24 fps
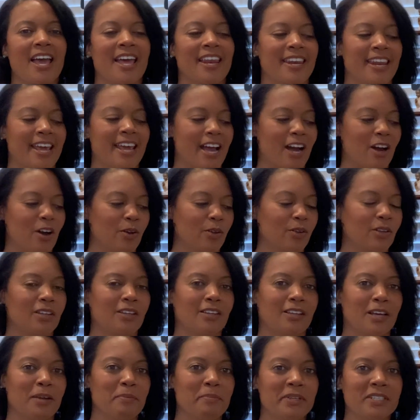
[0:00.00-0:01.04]
Now,
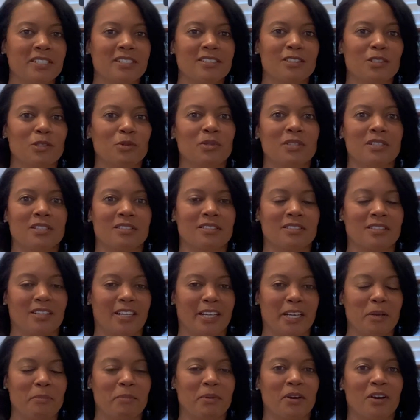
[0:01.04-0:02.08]
let me just do a
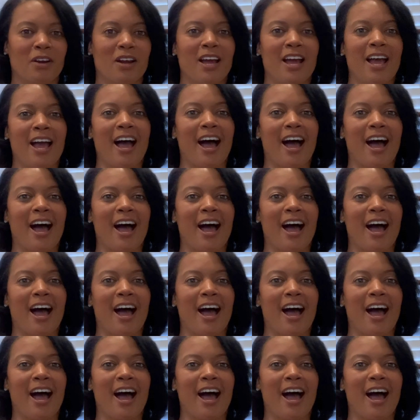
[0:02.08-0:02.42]
disclaimer.